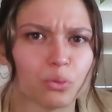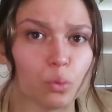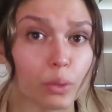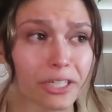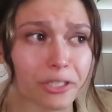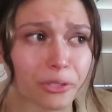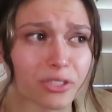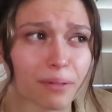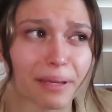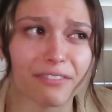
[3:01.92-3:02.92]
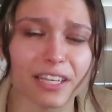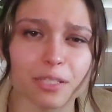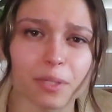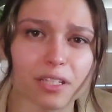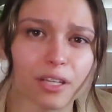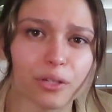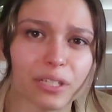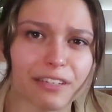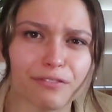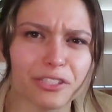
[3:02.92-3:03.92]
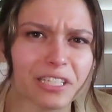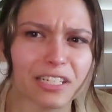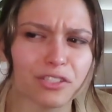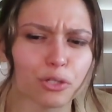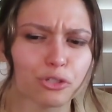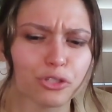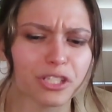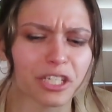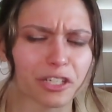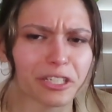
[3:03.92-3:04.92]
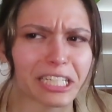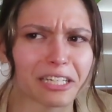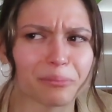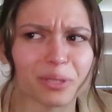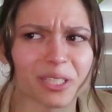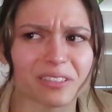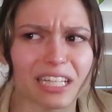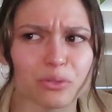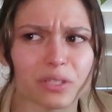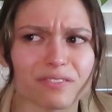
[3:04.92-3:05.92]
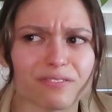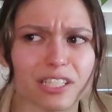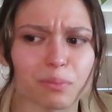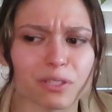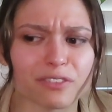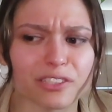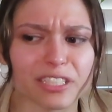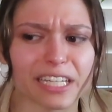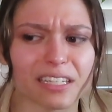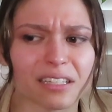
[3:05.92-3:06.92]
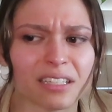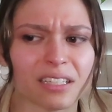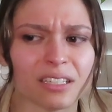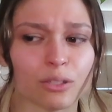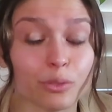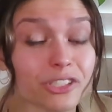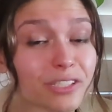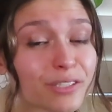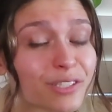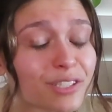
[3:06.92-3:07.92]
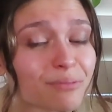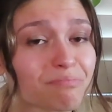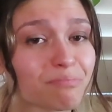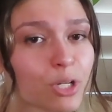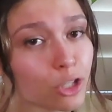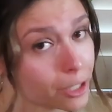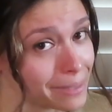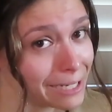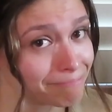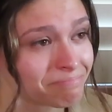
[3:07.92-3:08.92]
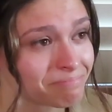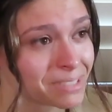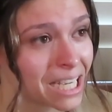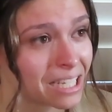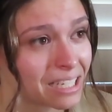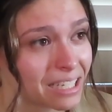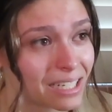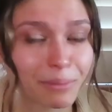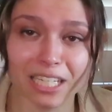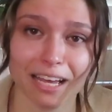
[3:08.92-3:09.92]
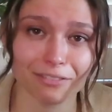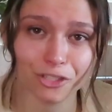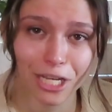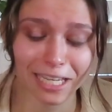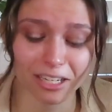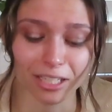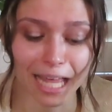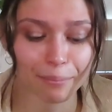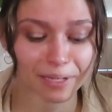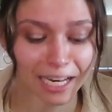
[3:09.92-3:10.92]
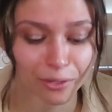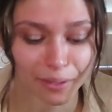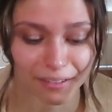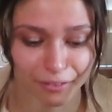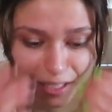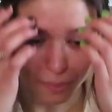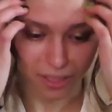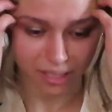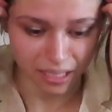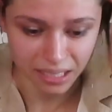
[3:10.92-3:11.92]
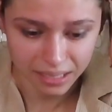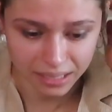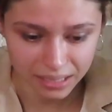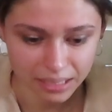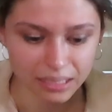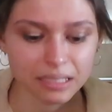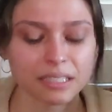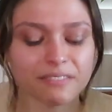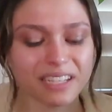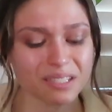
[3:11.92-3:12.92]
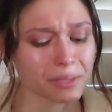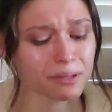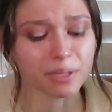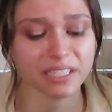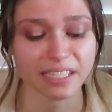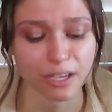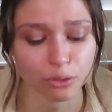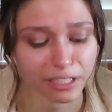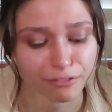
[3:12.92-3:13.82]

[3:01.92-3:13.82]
weirdos on my Facebook though. It feels like a social security number. That's what Facebook feels like, which is alarming, and I'm gonna have to check in on that. But anyway, Facebook, I'm gonna say only